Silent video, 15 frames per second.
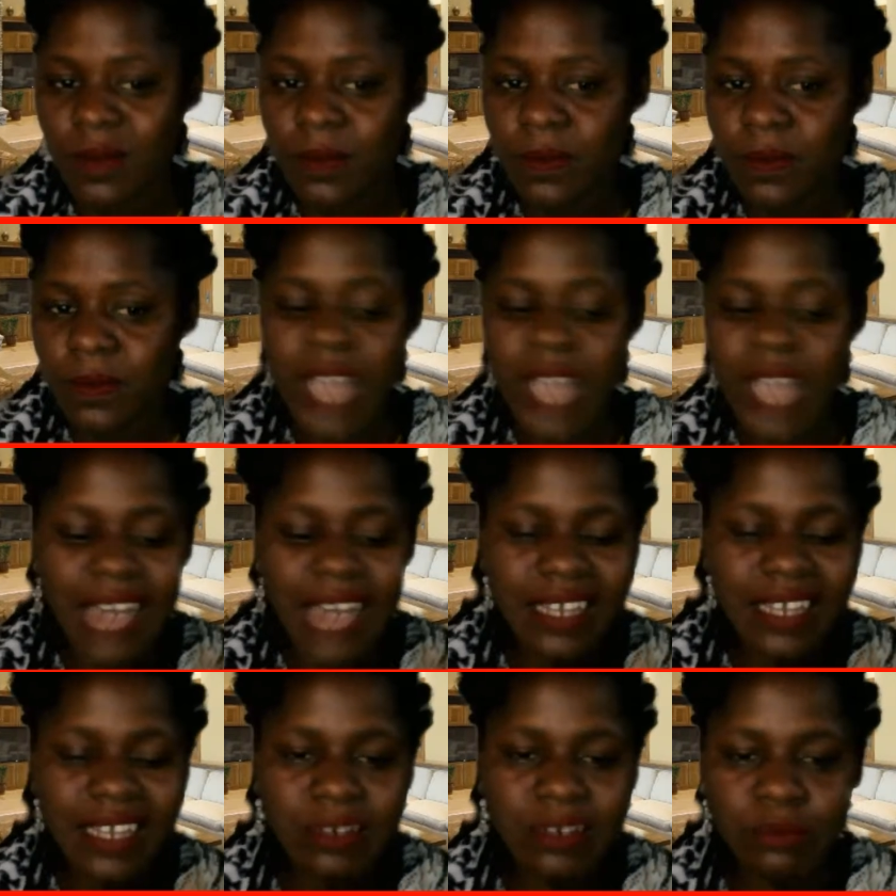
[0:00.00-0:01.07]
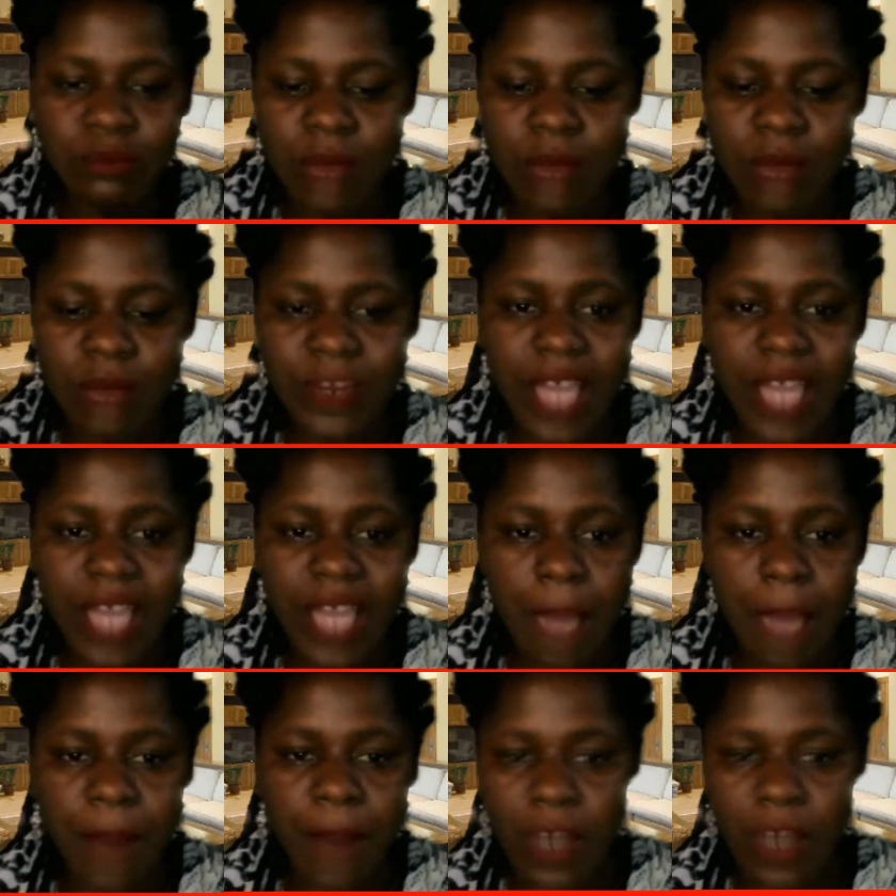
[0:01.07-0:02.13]
And then maybe the Empower
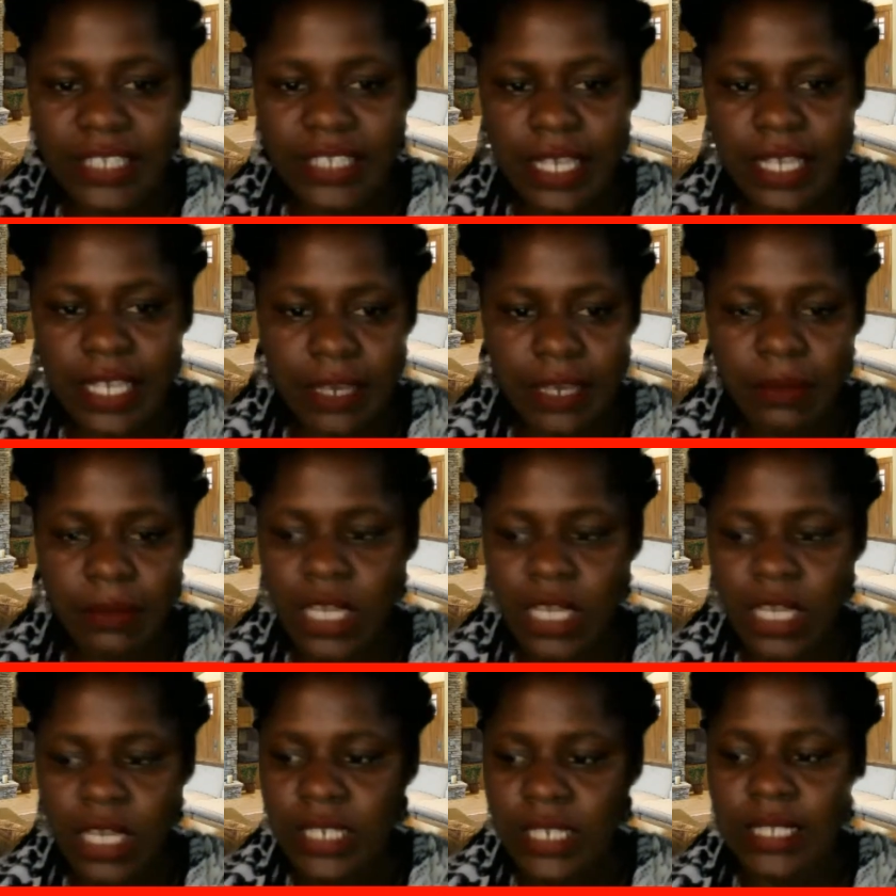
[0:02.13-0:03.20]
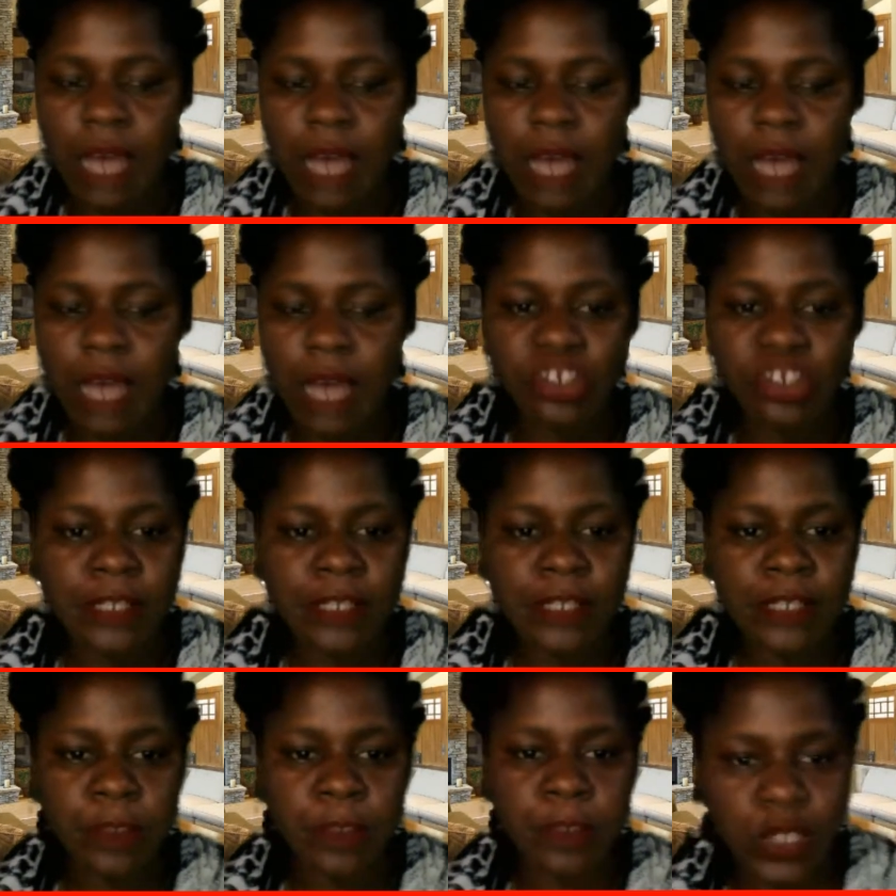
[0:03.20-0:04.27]
scheme, this is how much has been
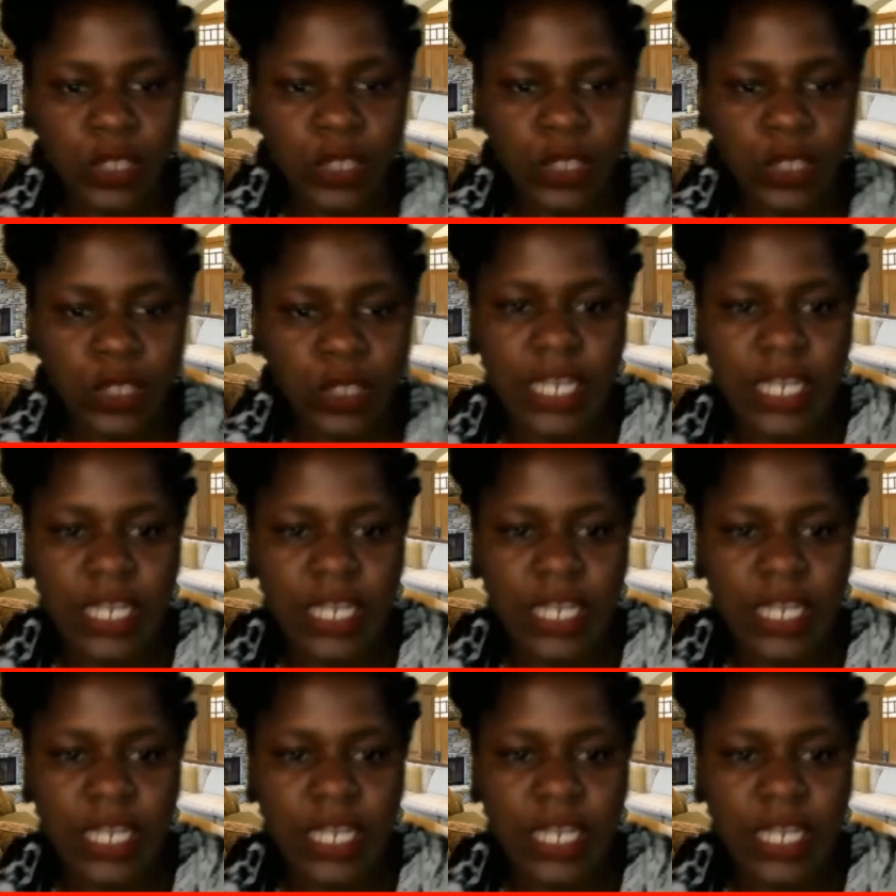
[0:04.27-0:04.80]
spent on it.